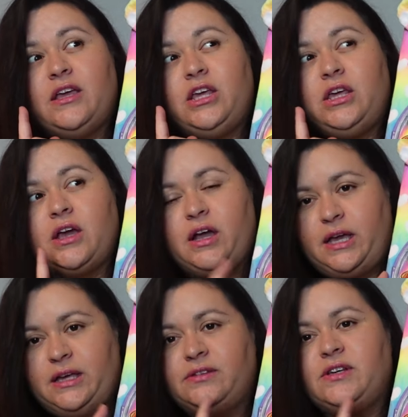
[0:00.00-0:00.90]

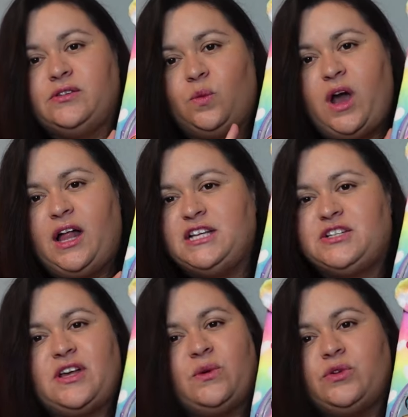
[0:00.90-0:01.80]
youngest as well. I
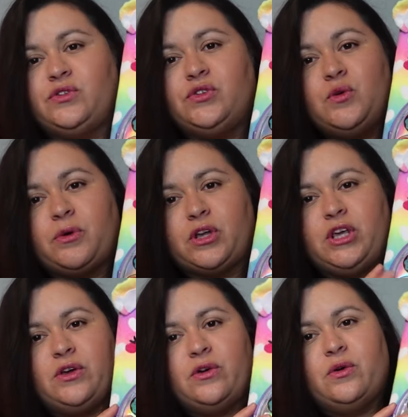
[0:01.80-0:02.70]
just thought it was super
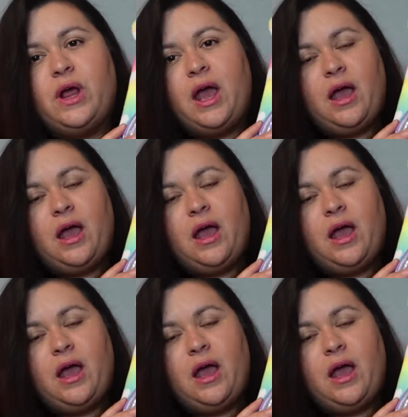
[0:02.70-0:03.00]
cute.